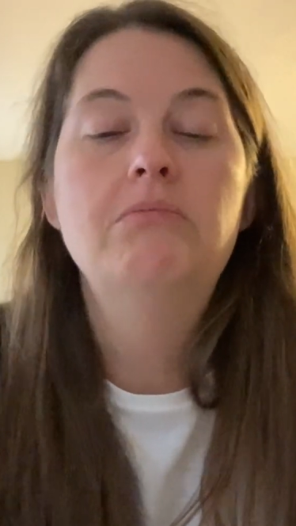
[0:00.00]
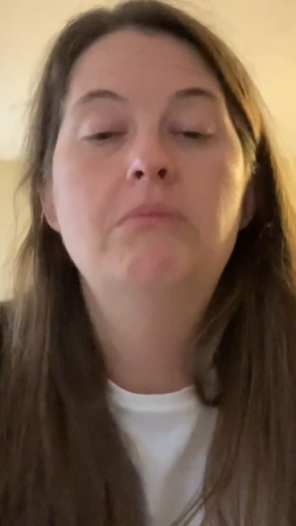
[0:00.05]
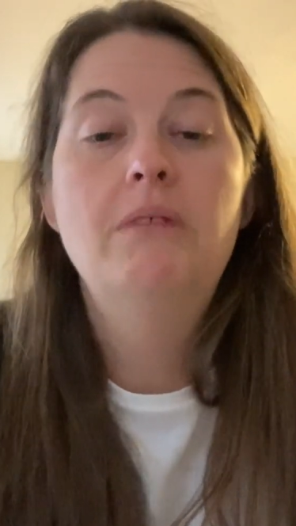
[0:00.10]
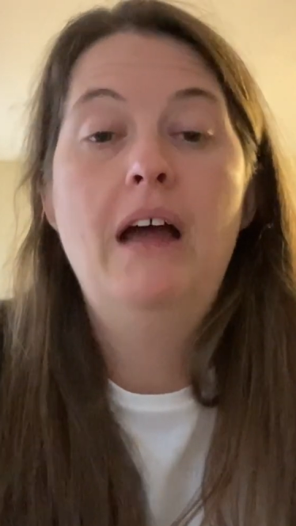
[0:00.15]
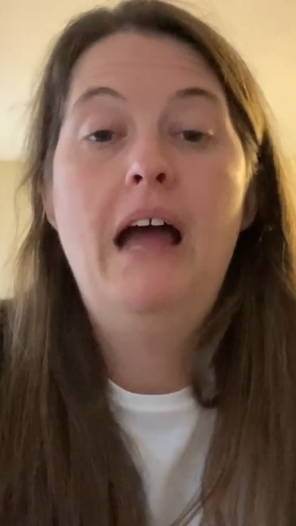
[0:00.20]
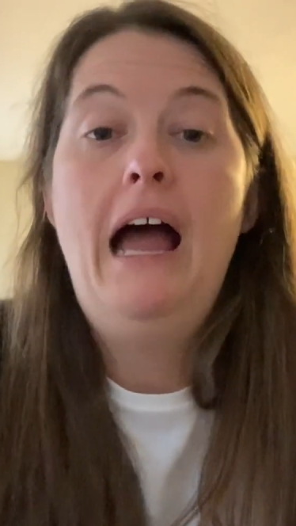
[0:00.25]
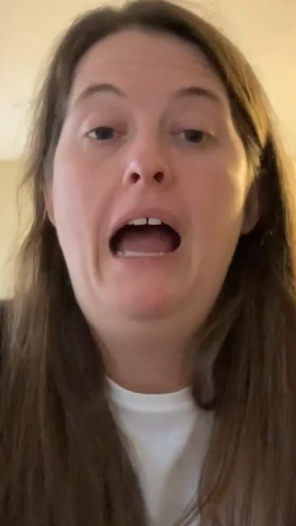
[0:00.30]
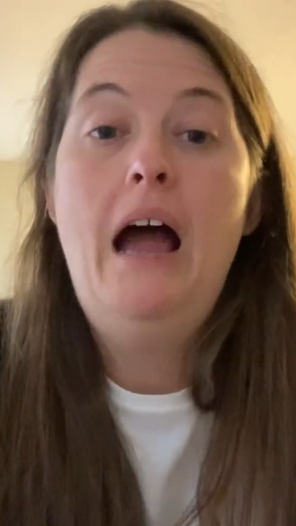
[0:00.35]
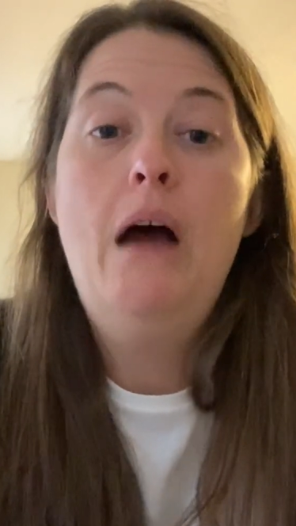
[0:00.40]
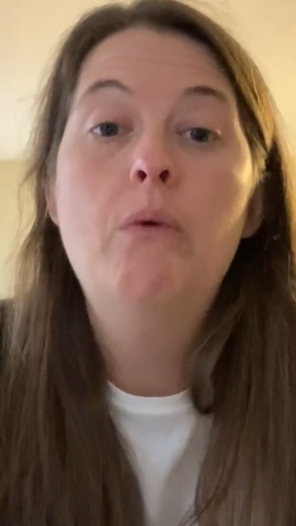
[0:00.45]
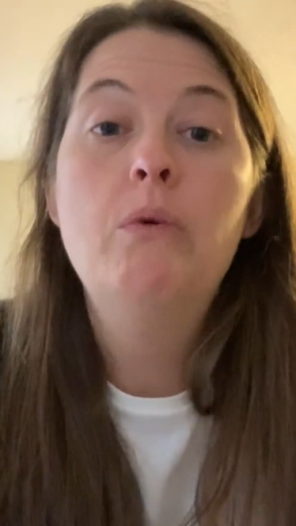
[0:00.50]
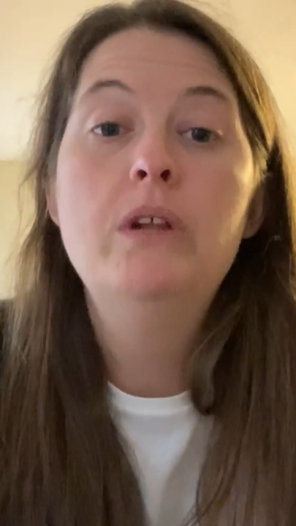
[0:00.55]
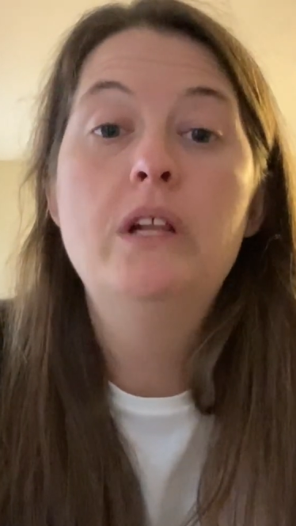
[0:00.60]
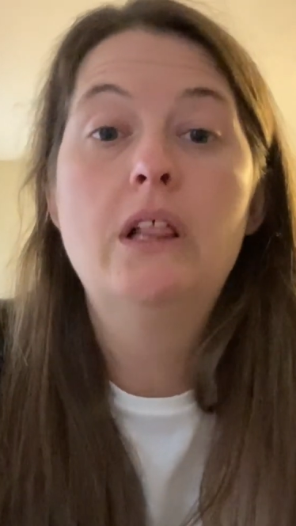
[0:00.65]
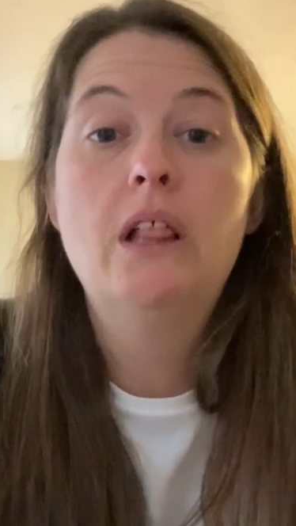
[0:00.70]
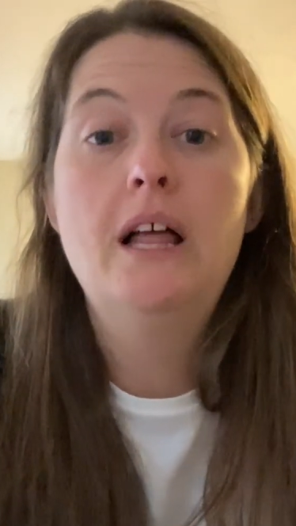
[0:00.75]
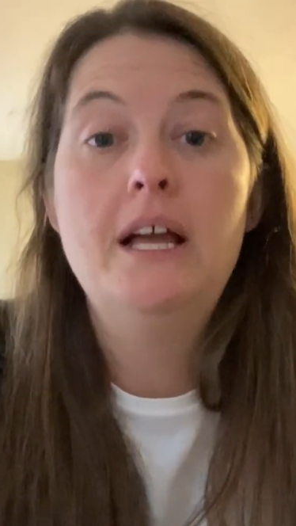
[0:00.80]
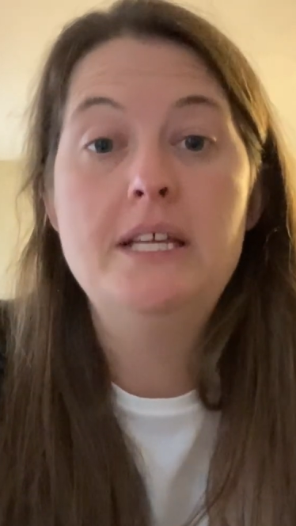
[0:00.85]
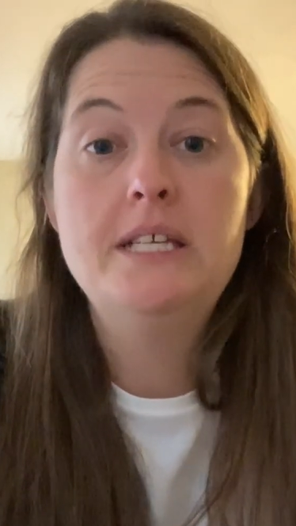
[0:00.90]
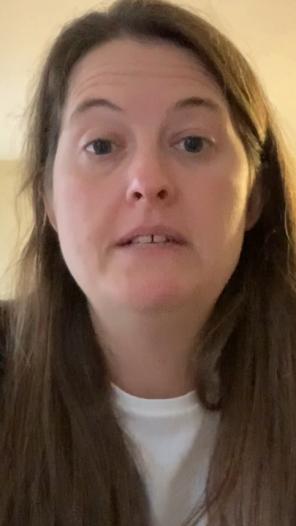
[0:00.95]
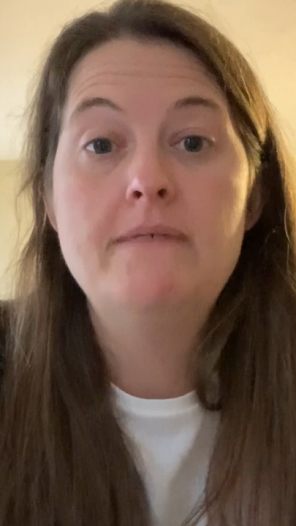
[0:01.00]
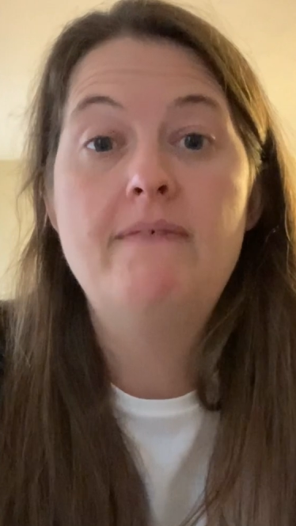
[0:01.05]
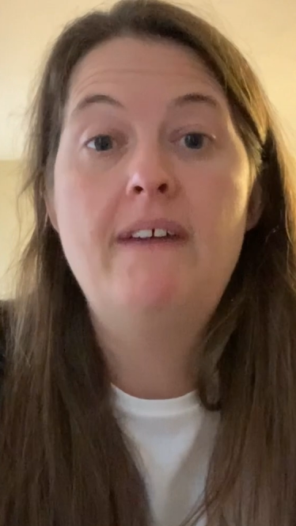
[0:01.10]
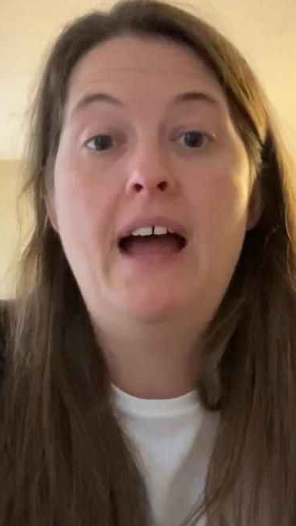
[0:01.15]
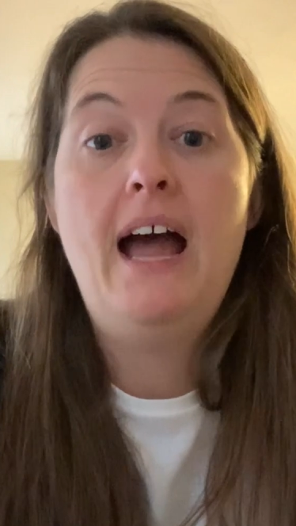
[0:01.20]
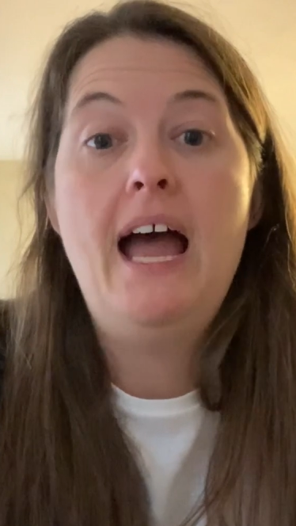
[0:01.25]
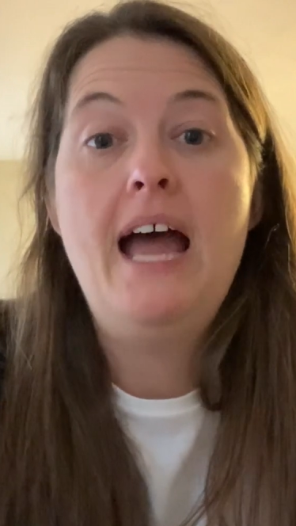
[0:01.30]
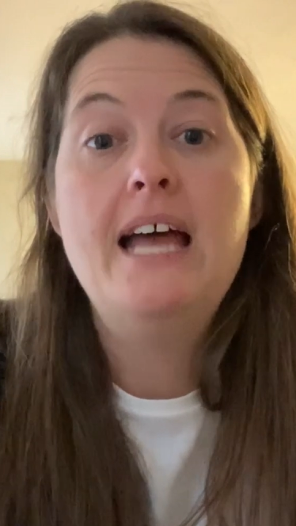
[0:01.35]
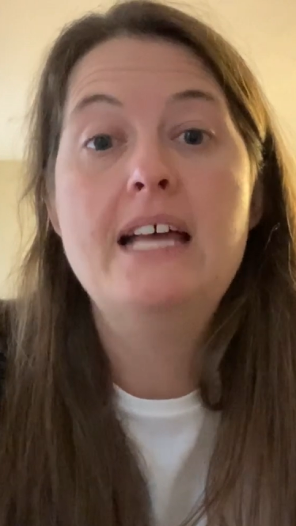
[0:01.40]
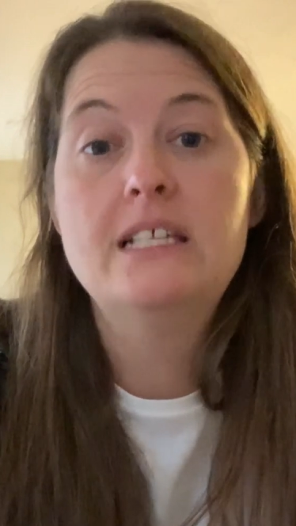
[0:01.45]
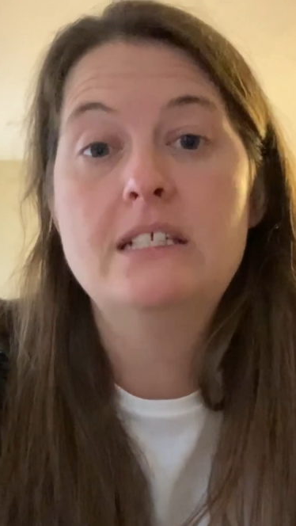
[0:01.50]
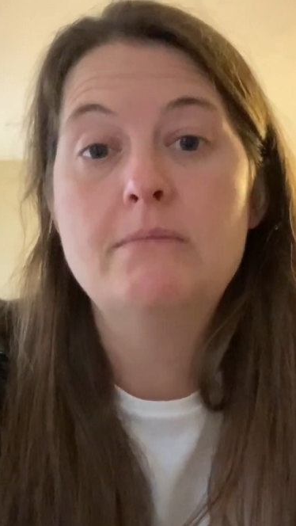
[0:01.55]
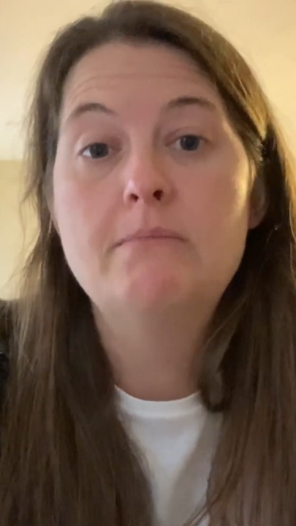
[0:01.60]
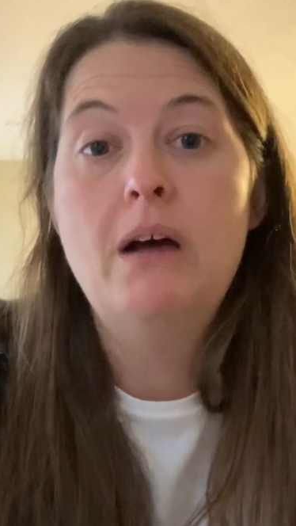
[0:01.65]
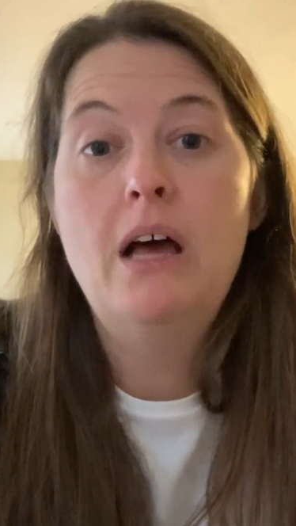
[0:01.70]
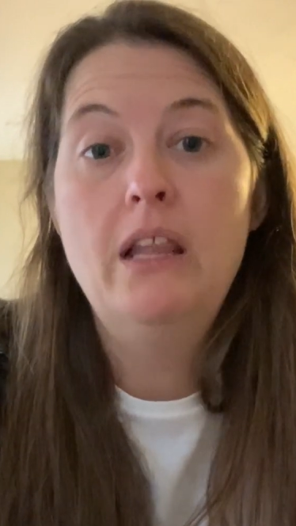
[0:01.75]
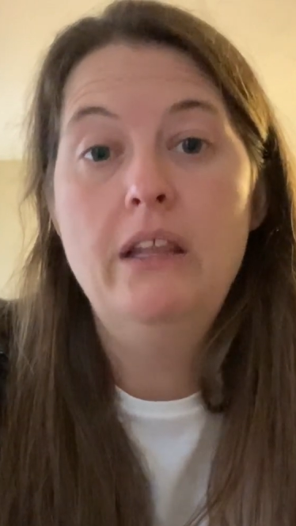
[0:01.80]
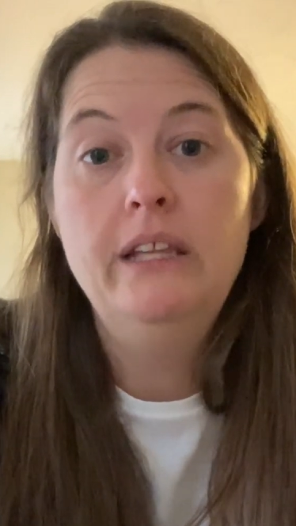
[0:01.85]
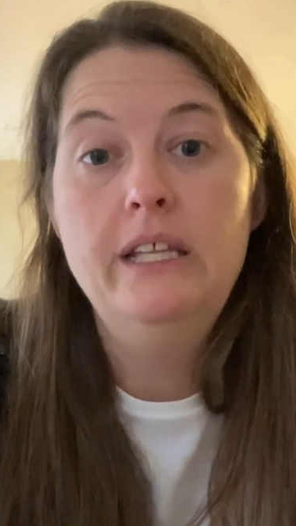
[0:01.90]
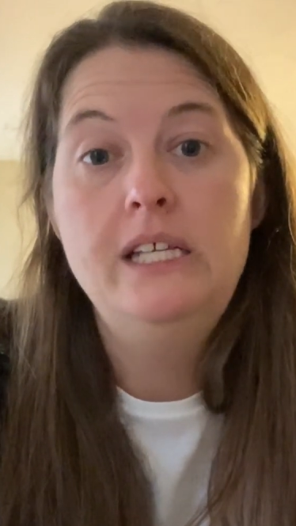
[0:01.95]
I would classify as
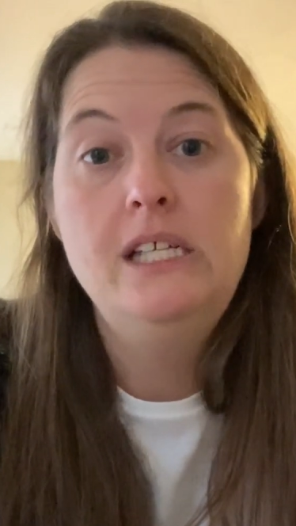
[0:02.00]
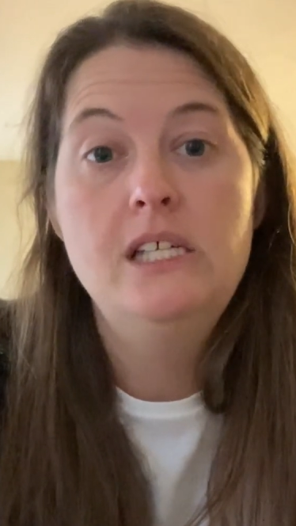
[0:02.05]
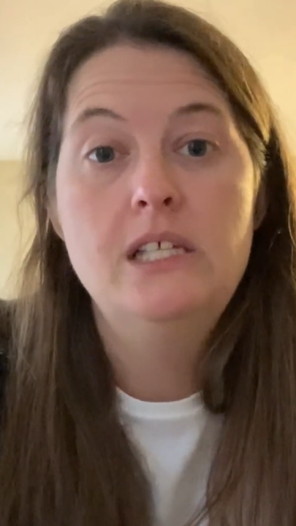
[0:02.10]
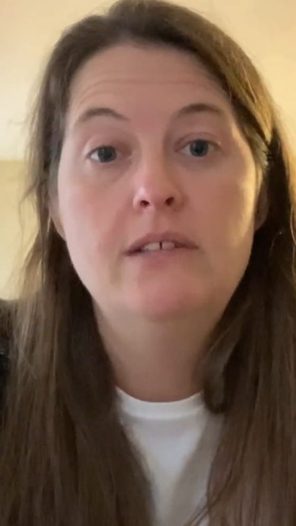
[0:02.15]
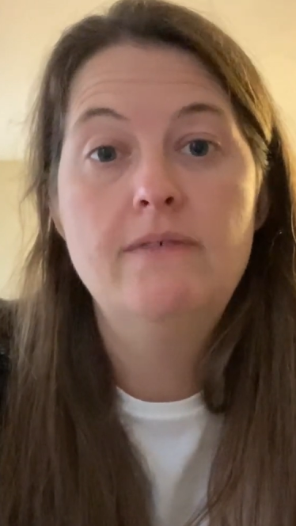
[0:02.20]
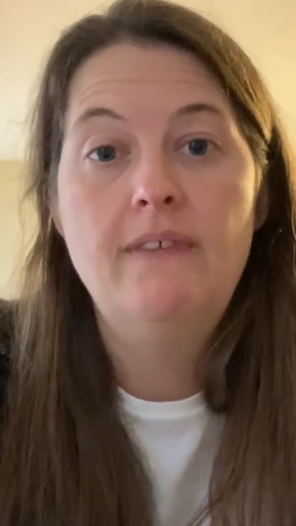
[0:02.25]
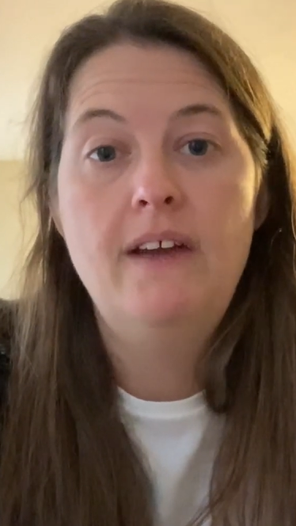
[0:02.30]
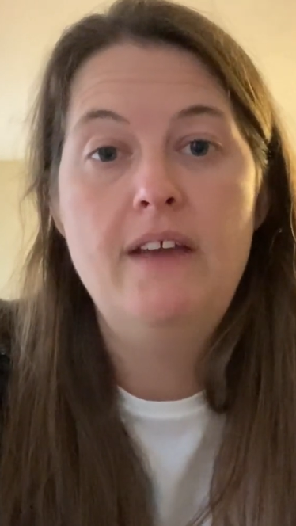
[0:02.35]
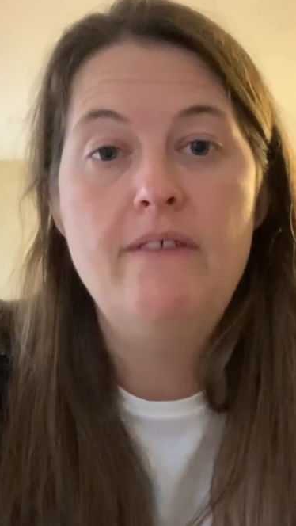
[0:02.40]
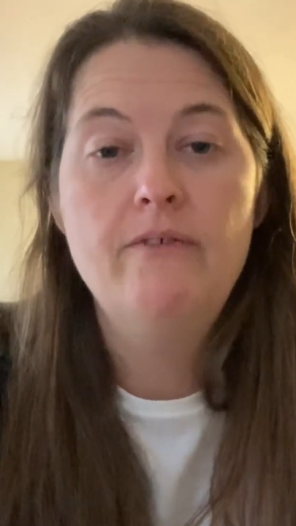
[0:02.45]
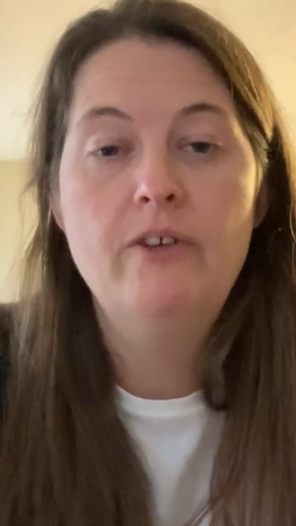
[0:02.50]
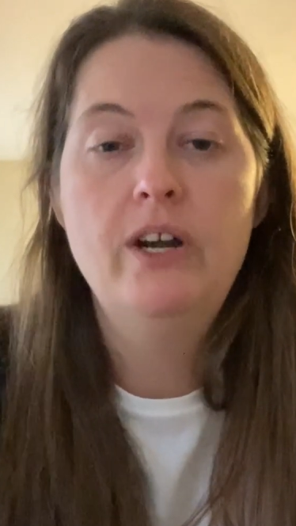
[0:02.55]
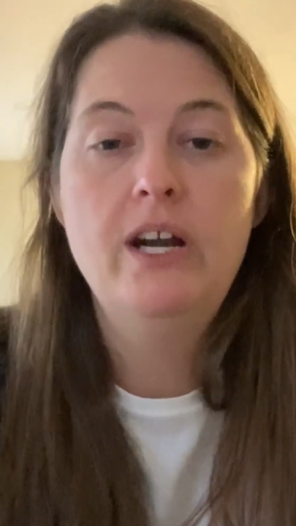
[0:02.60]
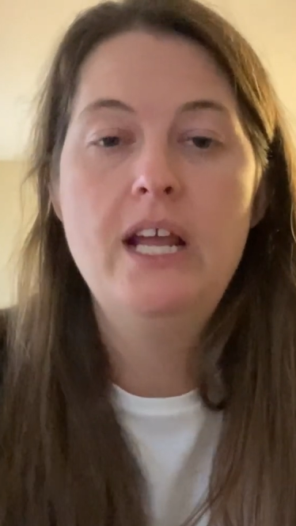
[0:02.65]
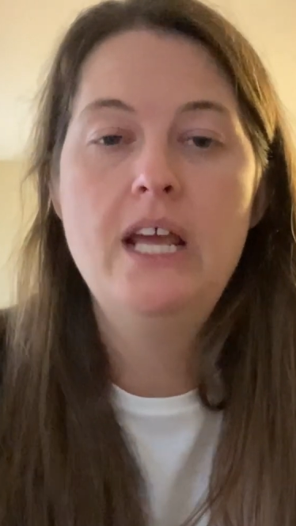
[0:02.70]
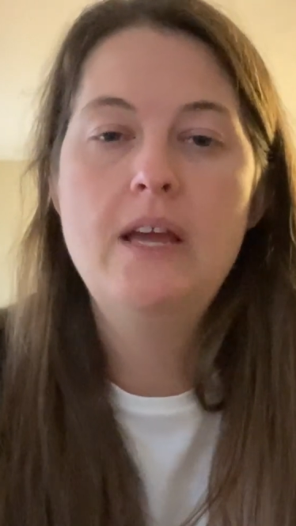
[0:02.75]
my least favorite